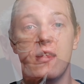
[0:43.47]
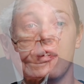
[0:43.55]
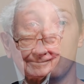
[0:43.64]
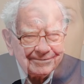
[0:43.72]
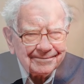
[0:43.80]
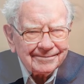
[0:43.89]

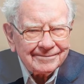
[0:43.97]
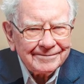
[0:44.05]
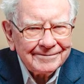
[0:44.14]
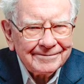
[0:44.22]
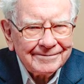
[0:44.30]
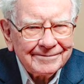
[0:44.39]
There's Warren
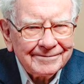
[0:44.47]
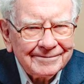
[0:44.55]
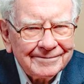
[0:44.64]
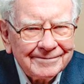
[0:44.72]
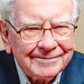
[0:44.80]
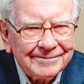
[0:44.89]
Buffett, the
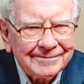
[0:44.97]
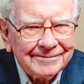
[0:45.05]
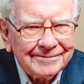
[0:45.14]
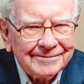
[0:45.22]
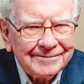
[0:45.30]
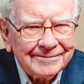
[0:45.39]
C E O of
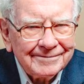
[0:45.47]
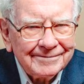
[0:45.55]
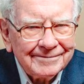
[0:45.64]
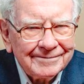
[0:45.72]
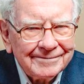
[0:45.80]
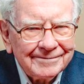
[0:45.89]
Berkshire
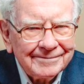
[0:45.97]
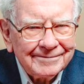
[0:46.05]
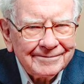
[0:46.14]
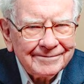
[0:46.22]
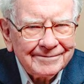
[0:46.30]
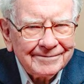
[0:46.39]
Hathaway
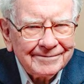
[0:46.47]
and the